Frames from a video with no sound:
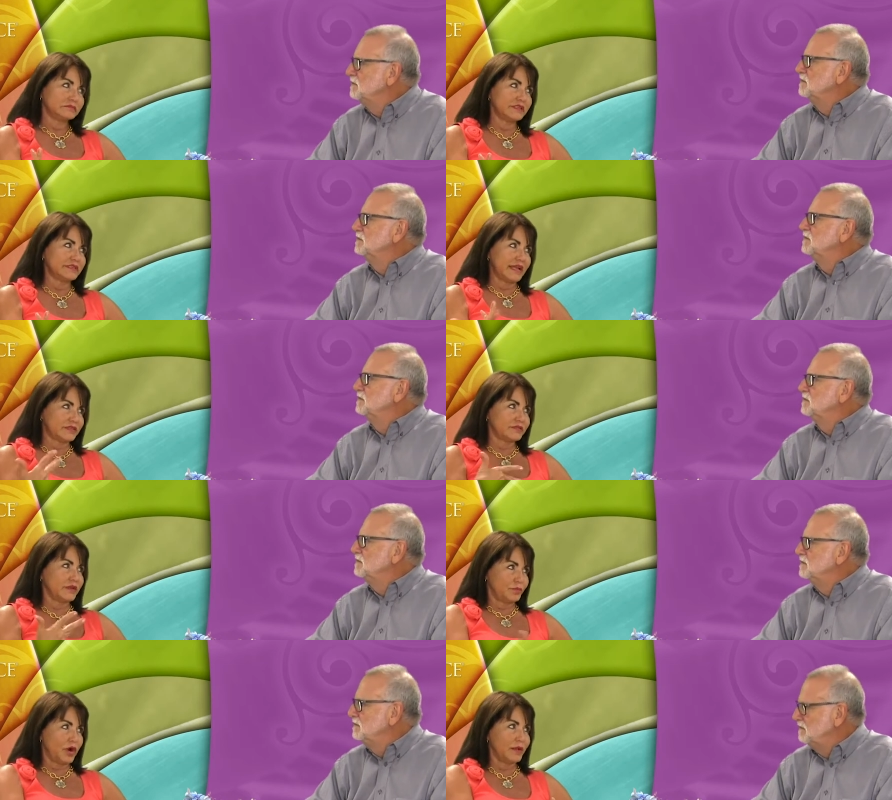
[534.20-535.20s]
Speaker 1: because that's
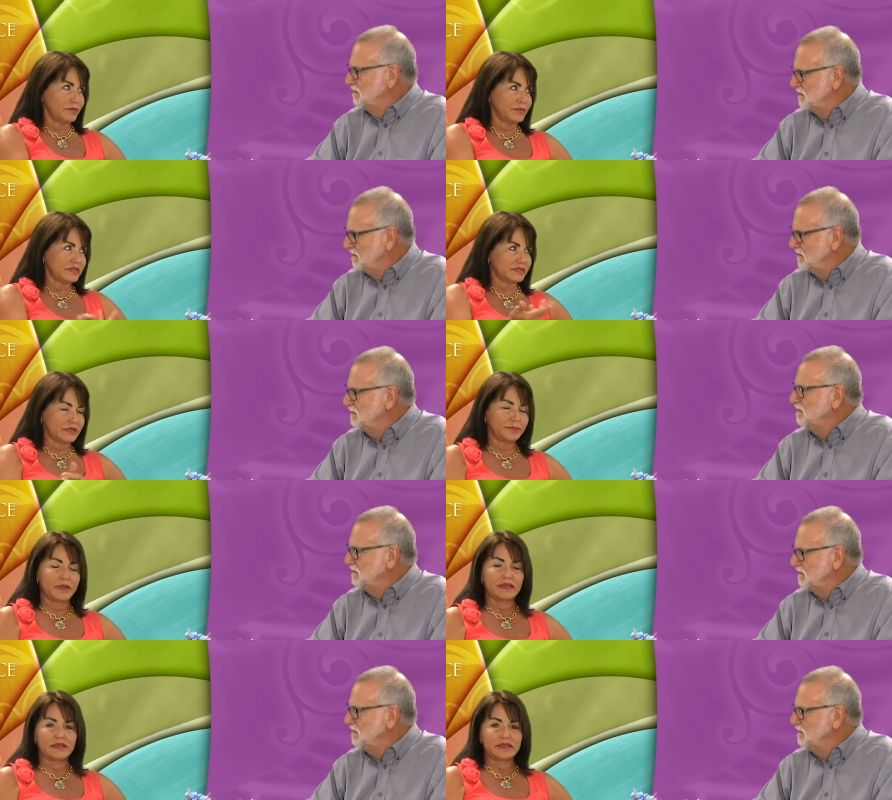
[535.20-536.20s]
a problem is
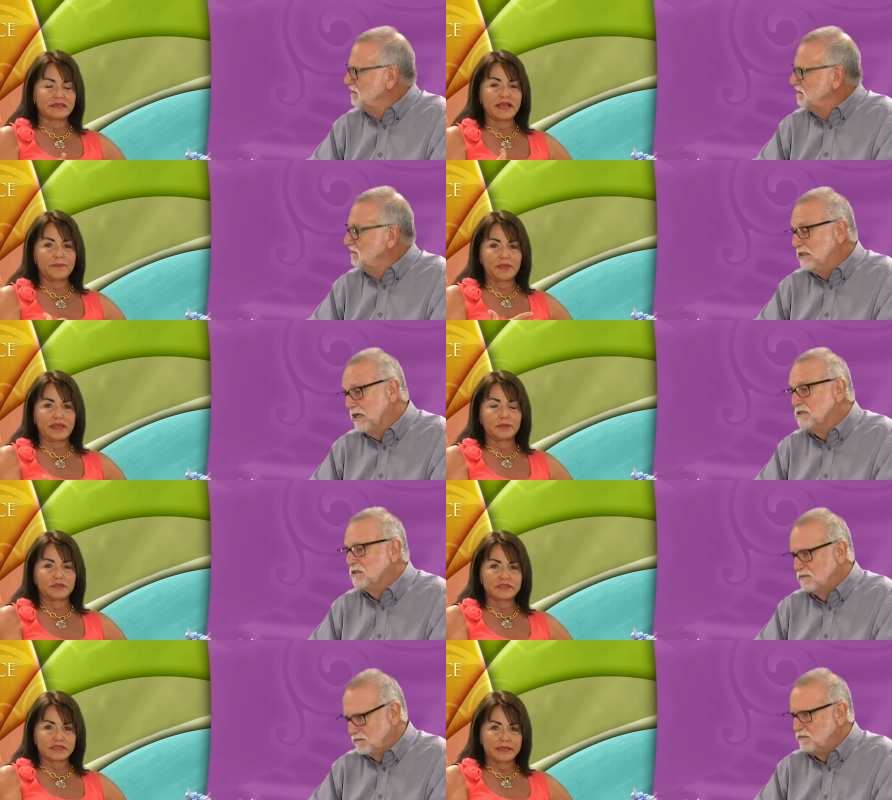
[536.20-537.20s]
sleeping is not being yes.
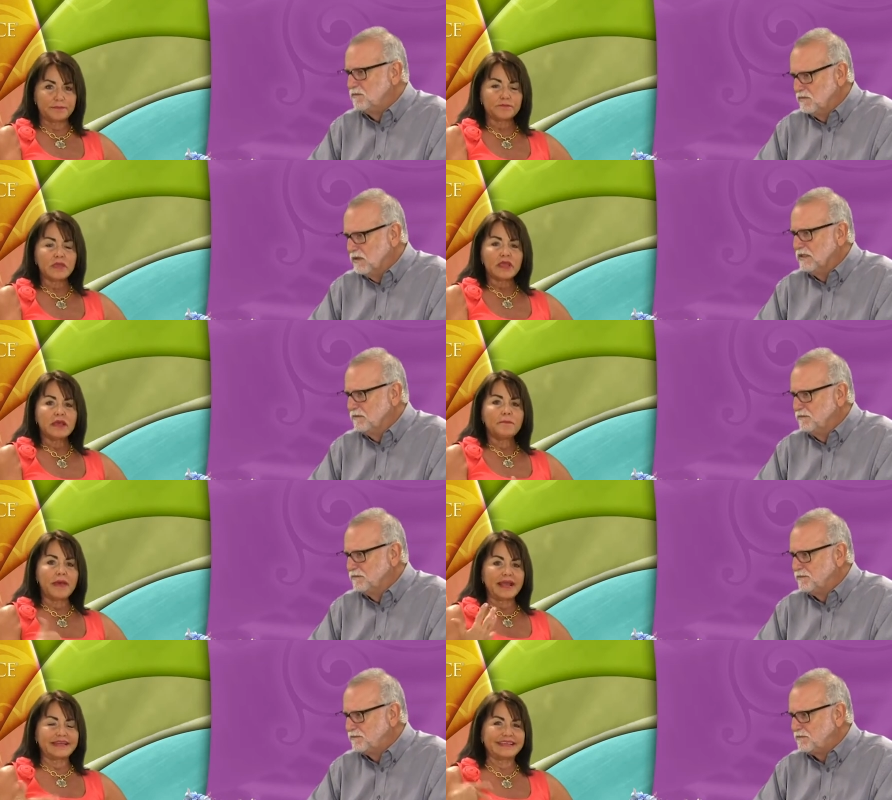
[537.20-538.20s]
able to sleep right.
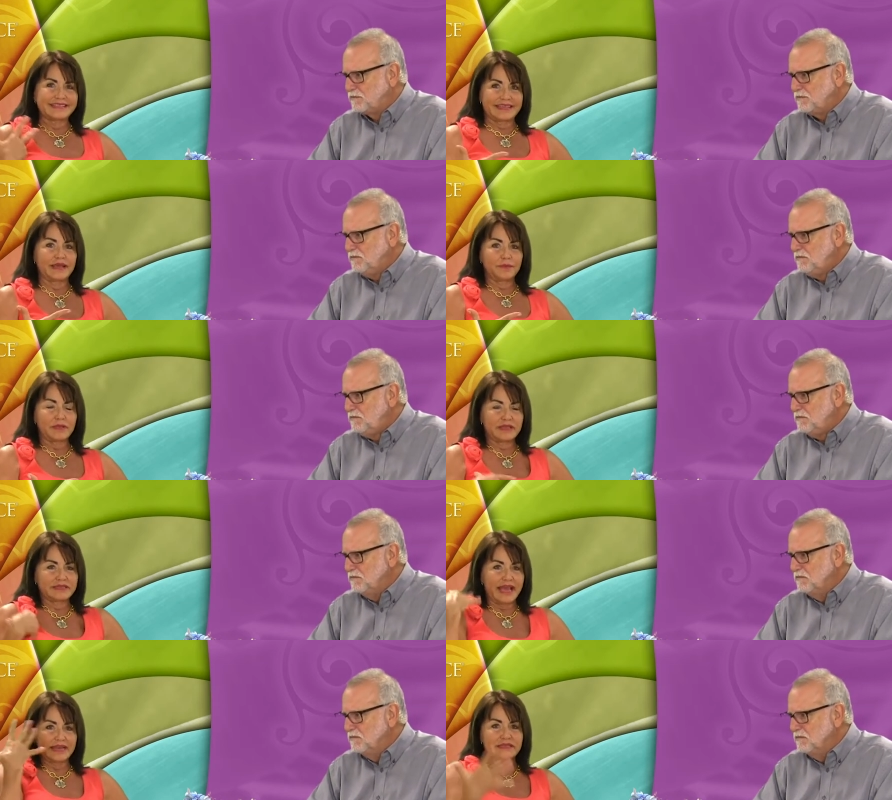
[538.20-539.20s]
magnesium
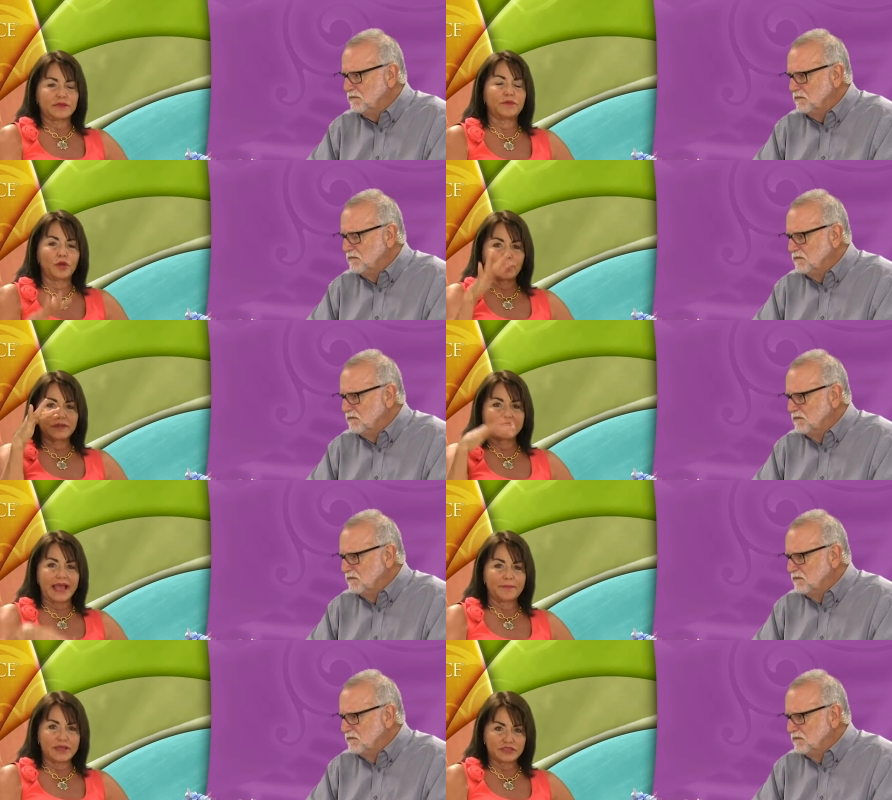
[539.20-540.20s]
because that is a, a
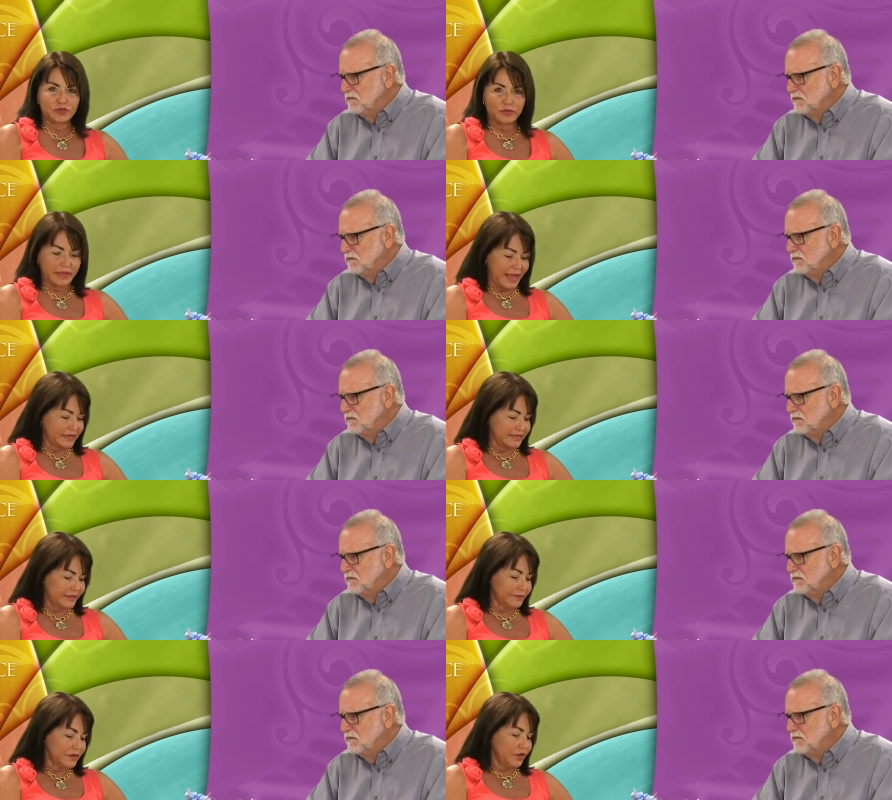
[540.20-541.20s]
rela- muscle
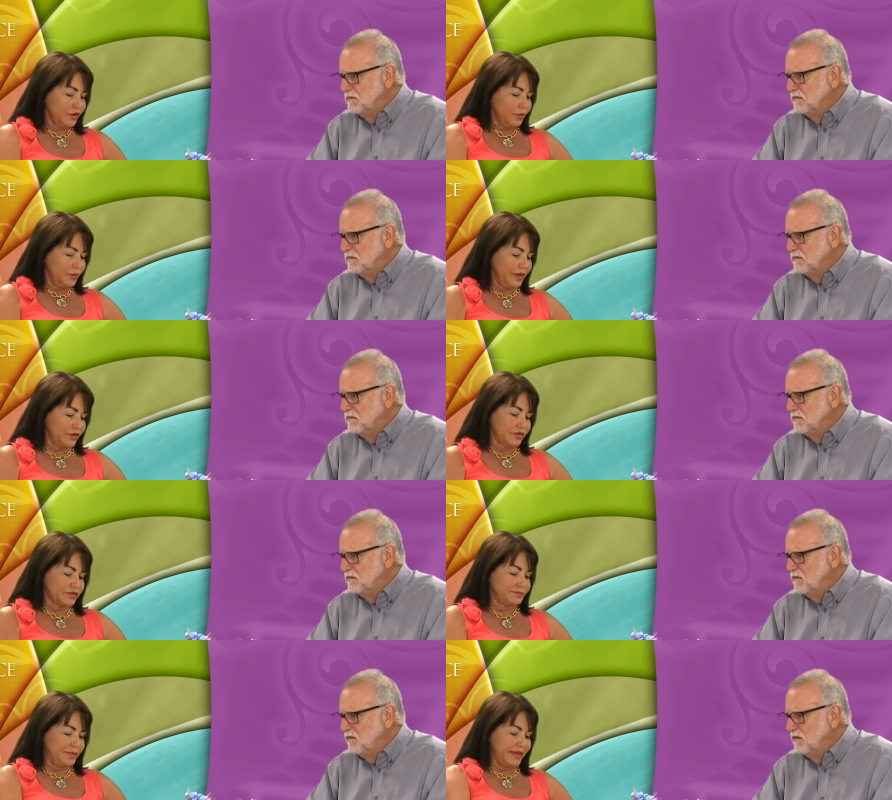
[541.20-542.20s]
relaxant we
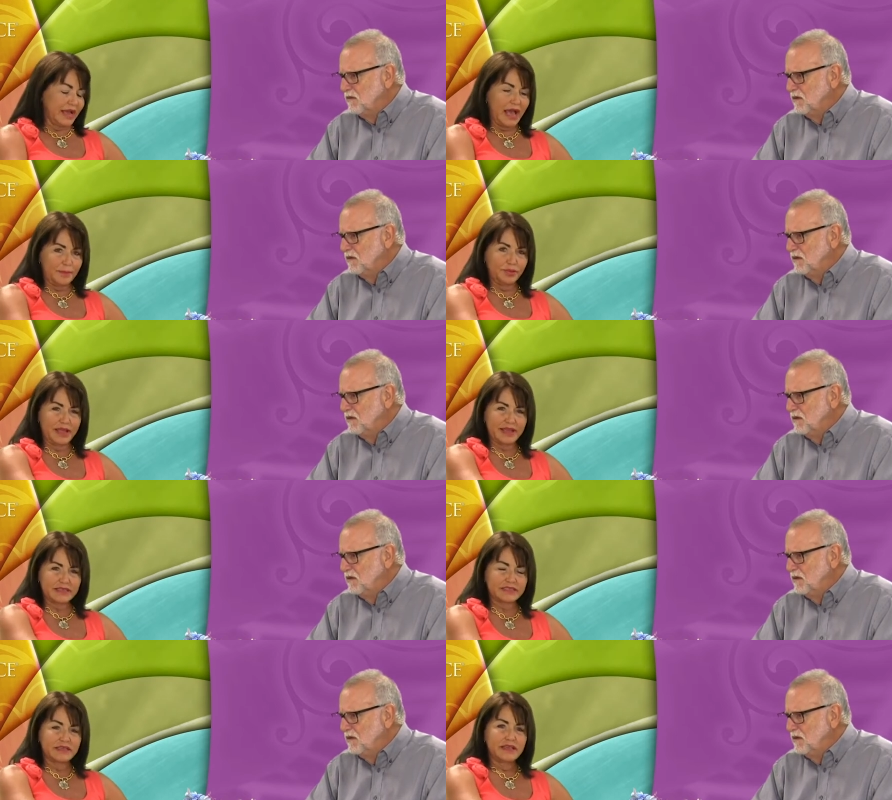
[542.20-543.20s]
use b
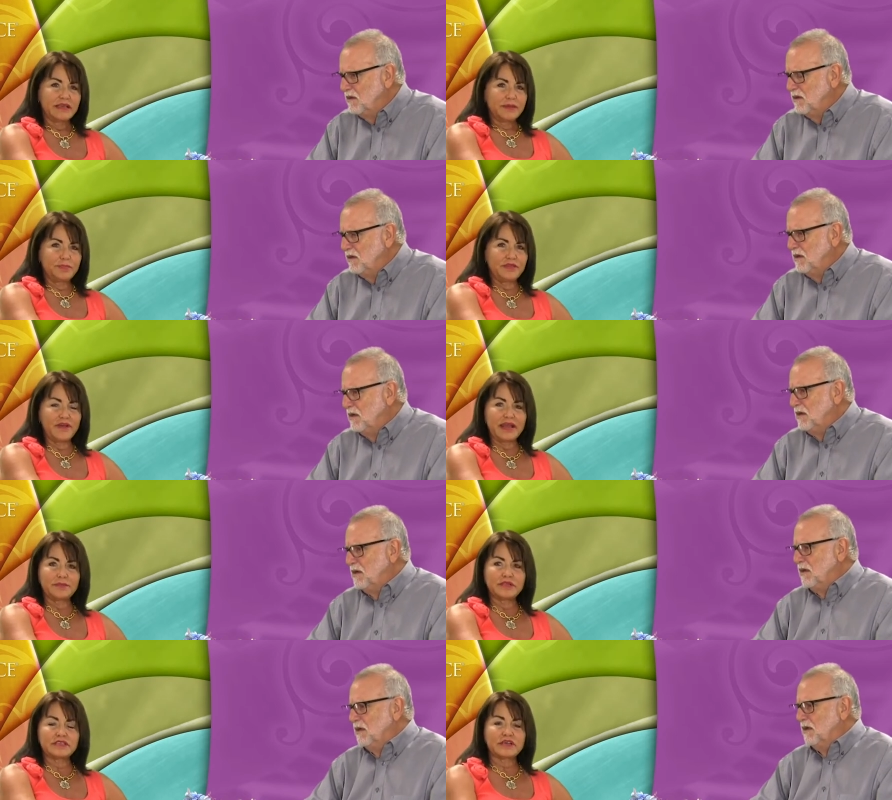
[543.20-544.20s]
complex b
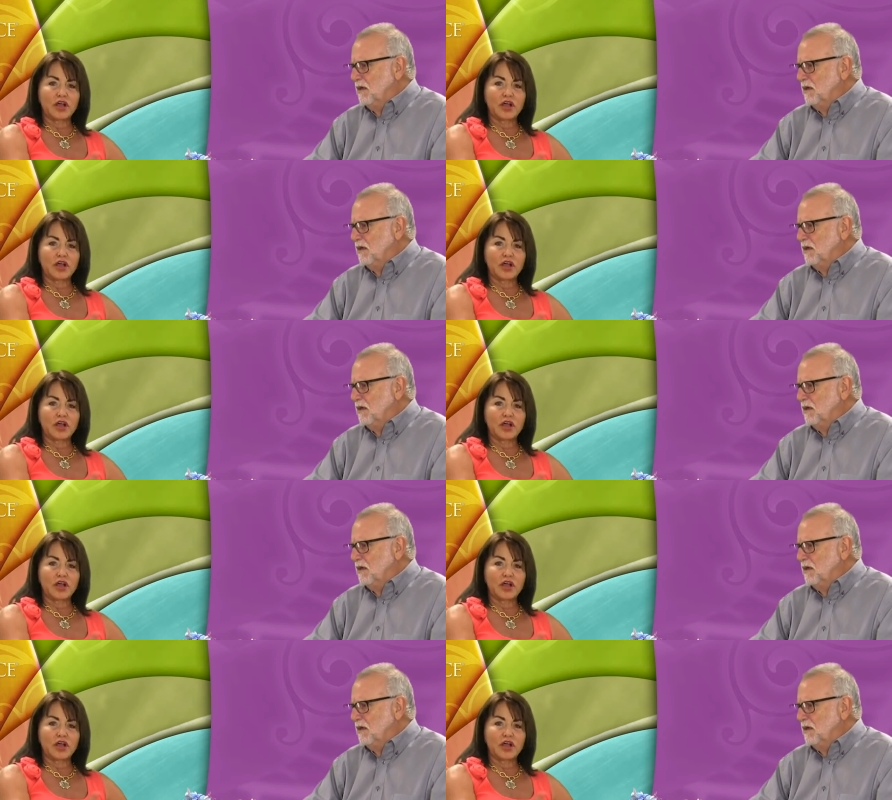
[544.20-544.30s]
vitamins